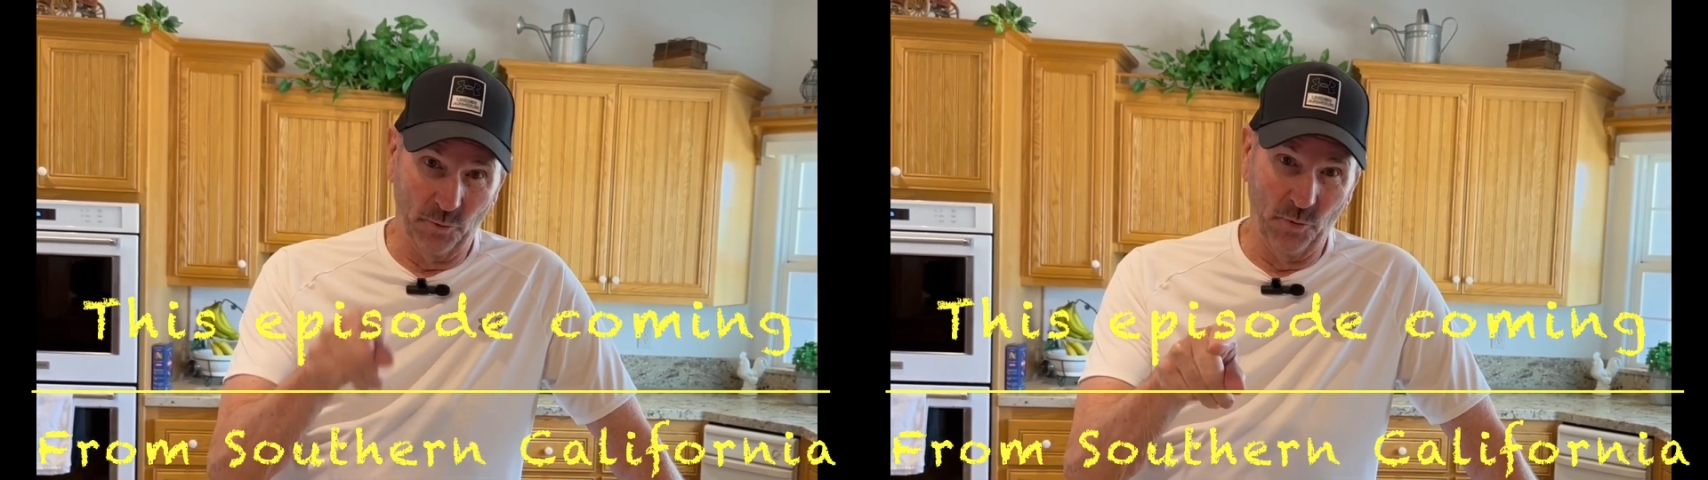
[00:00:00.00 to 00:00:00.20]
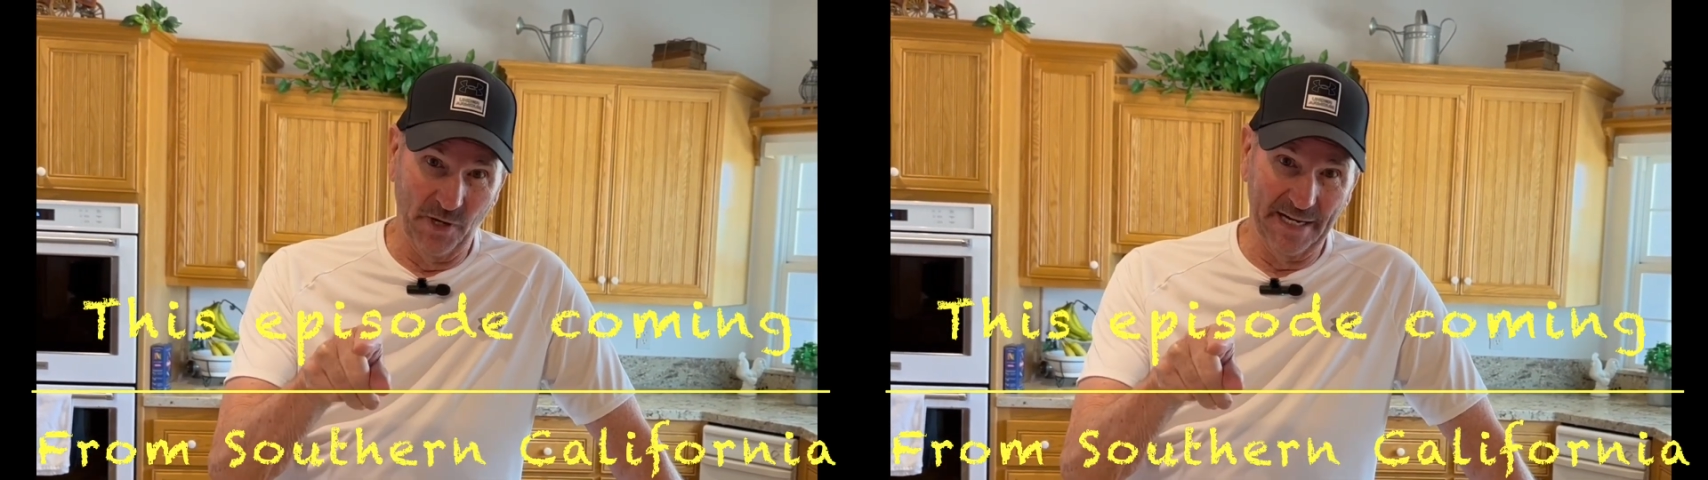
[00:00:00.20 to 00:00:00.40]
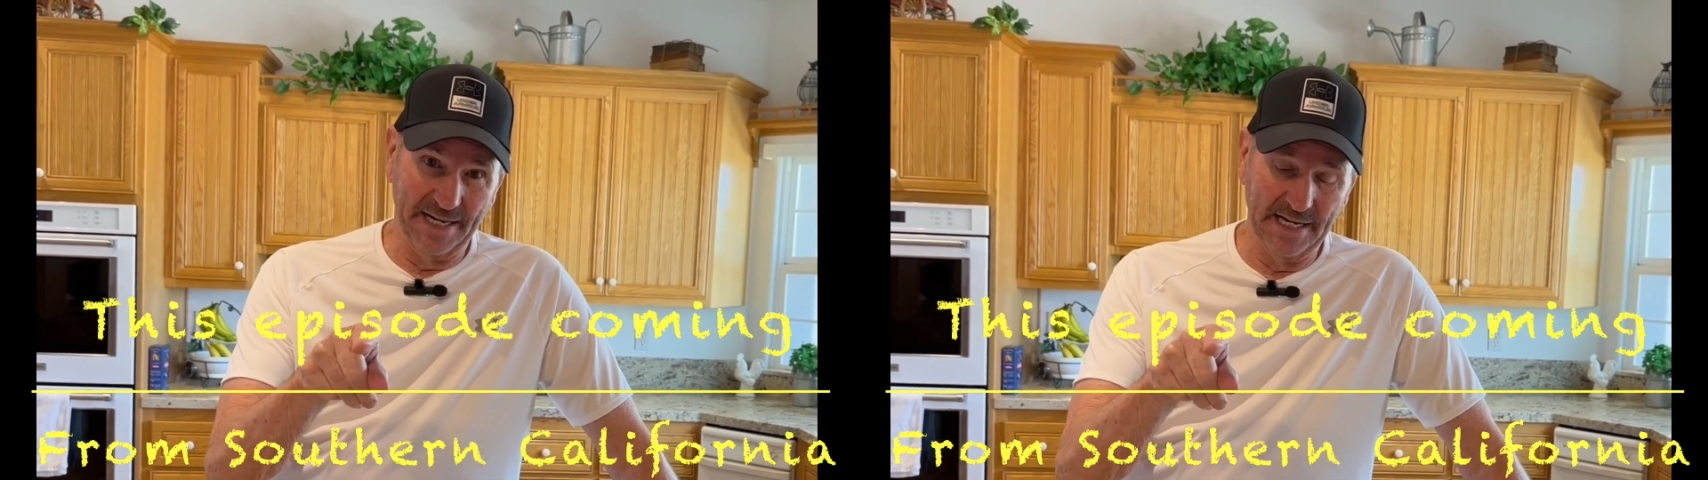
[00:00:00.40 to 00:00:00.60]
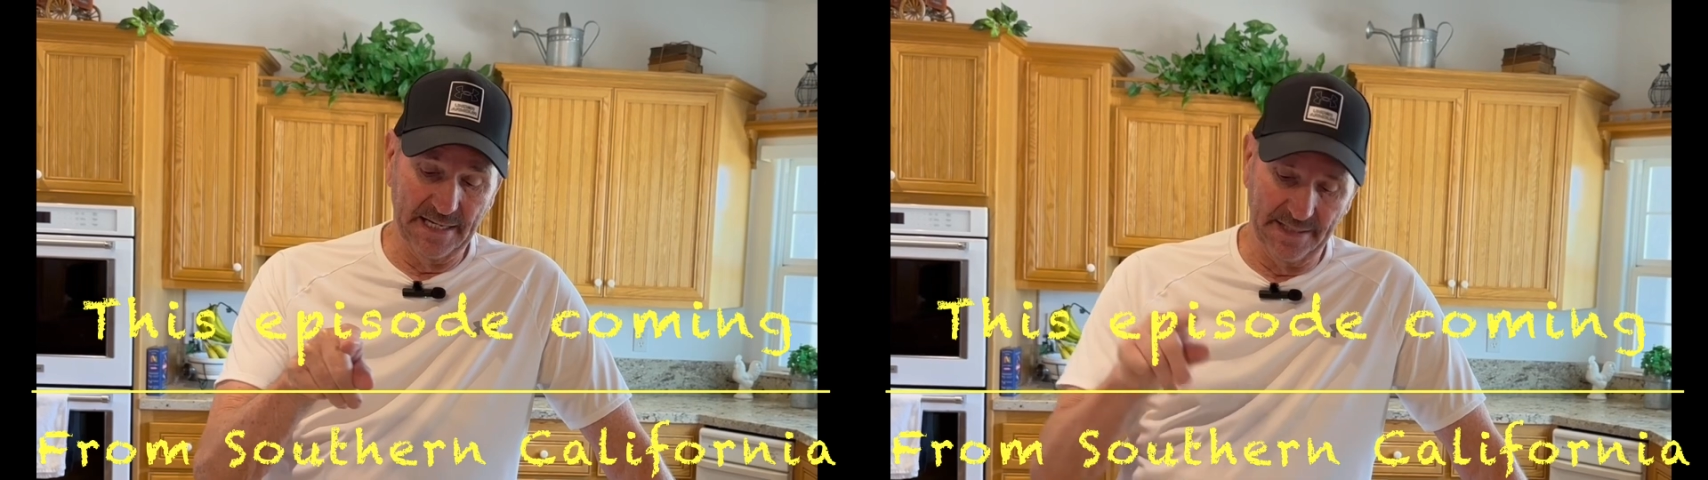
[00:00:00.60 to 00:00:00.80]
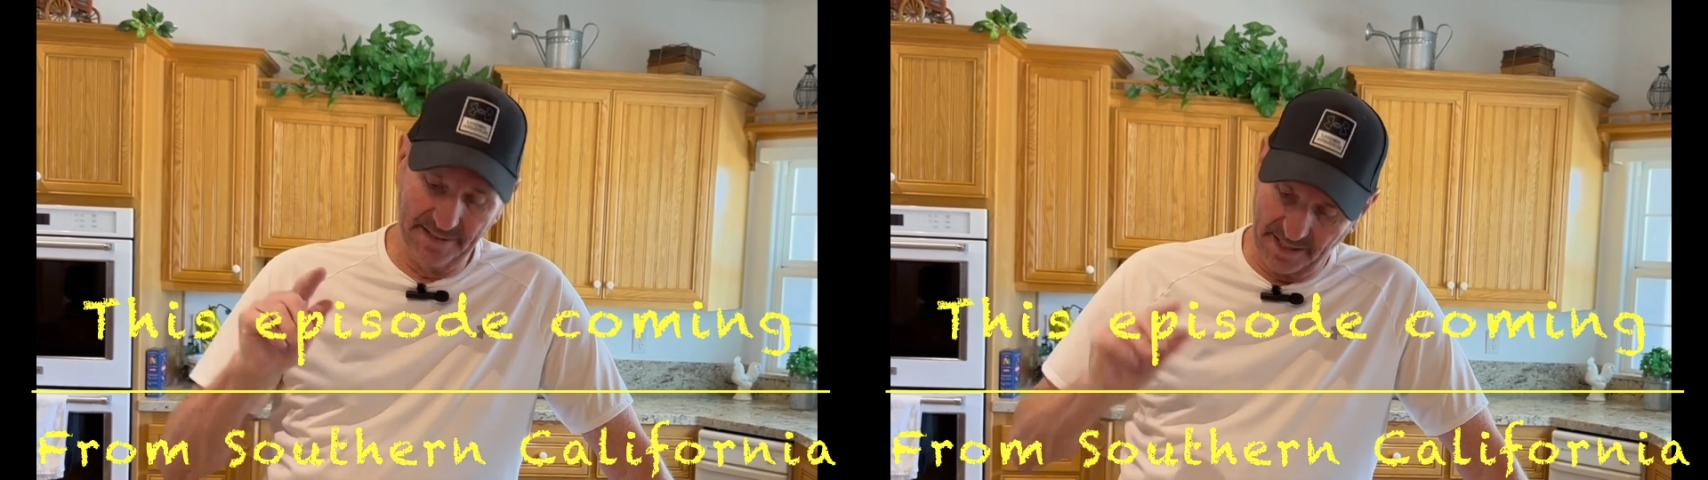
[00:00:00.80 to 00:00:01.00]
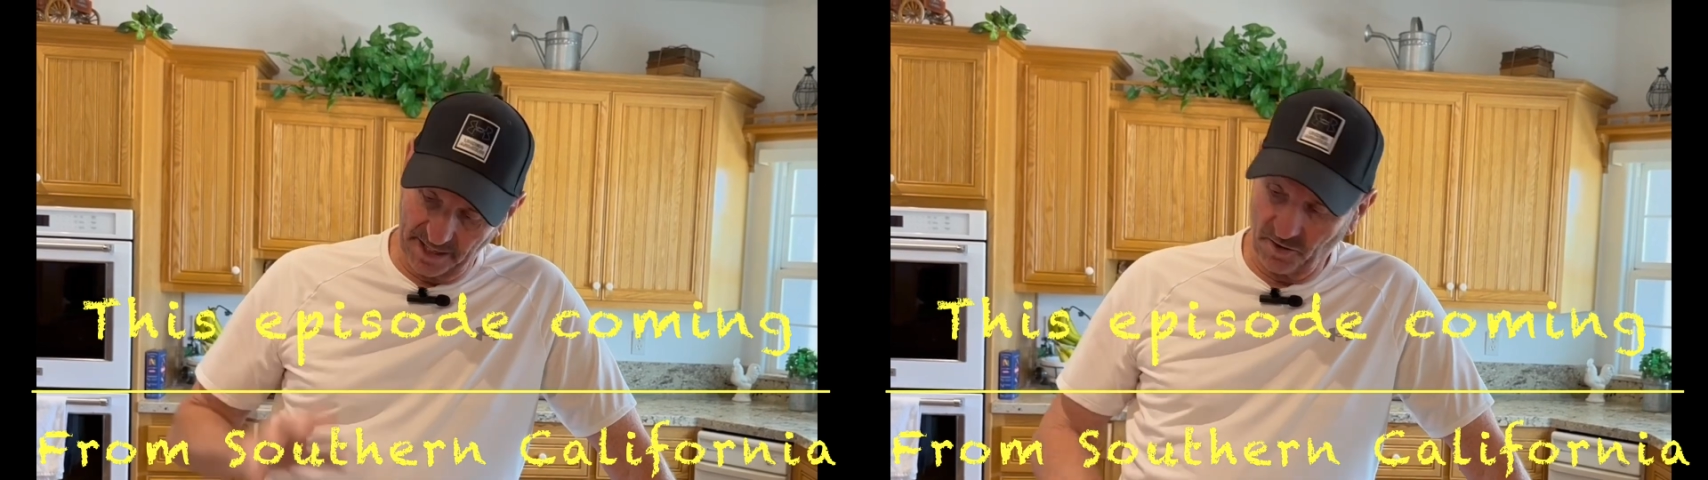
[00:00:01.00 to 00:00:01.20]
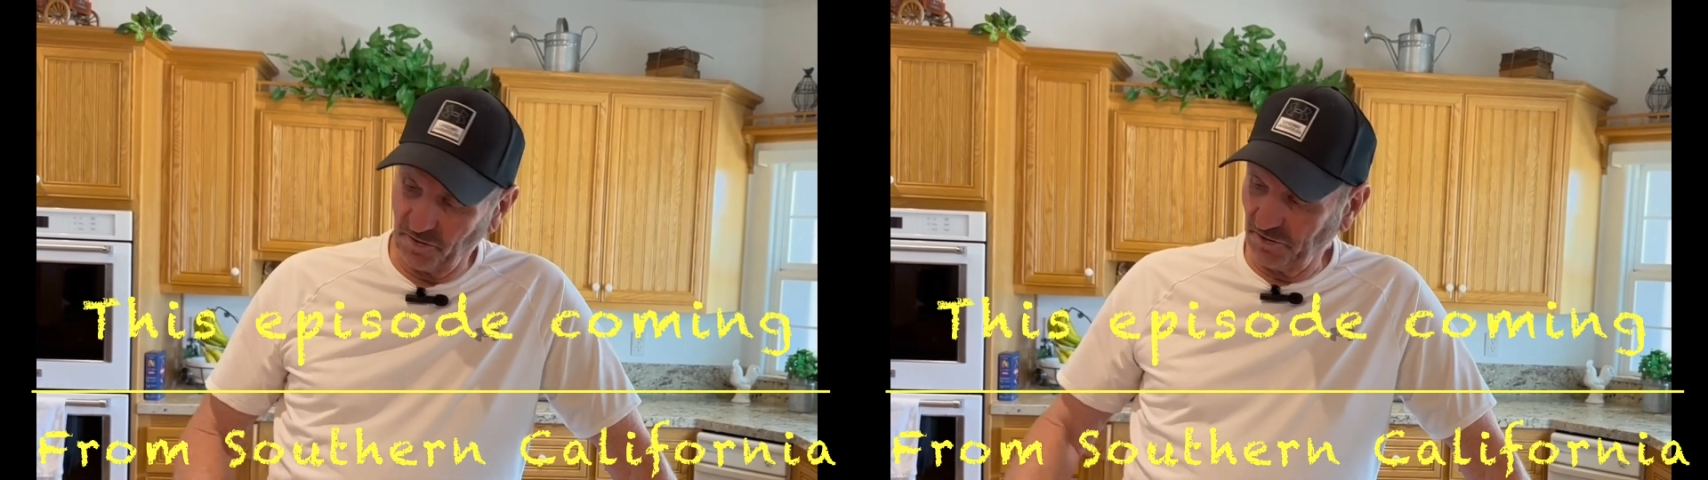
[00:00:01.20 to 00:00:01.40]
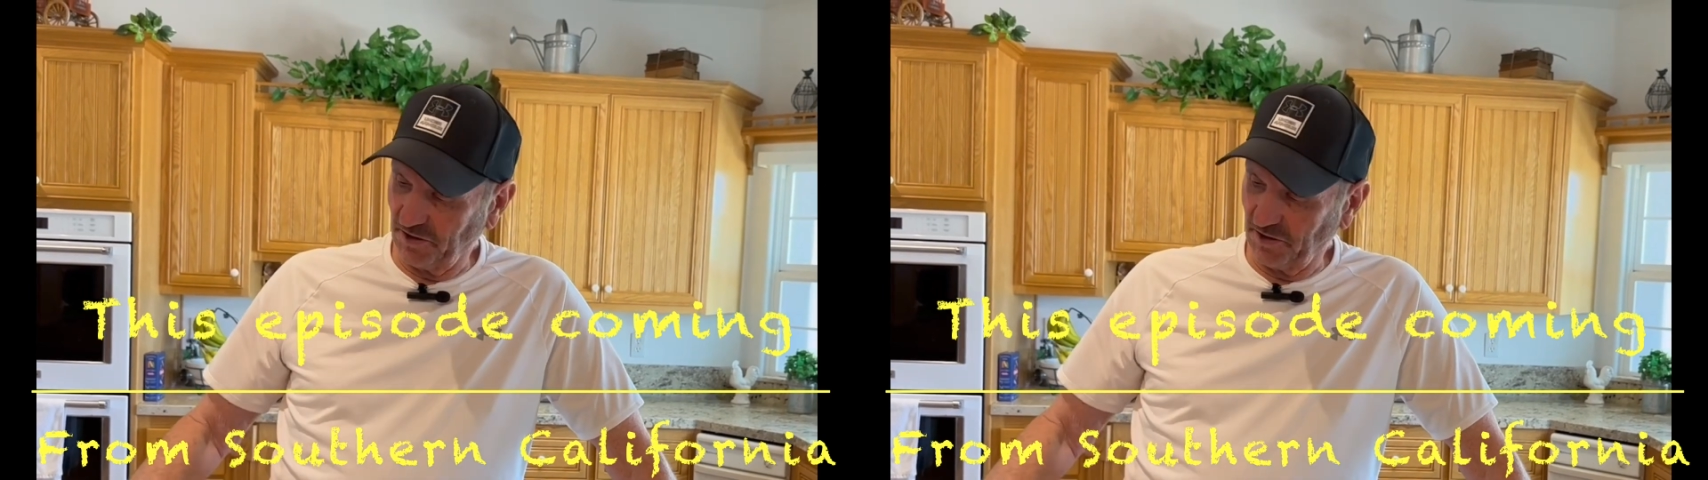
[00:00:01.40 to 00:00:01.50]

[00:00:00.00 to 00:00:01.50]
Really good. Got all the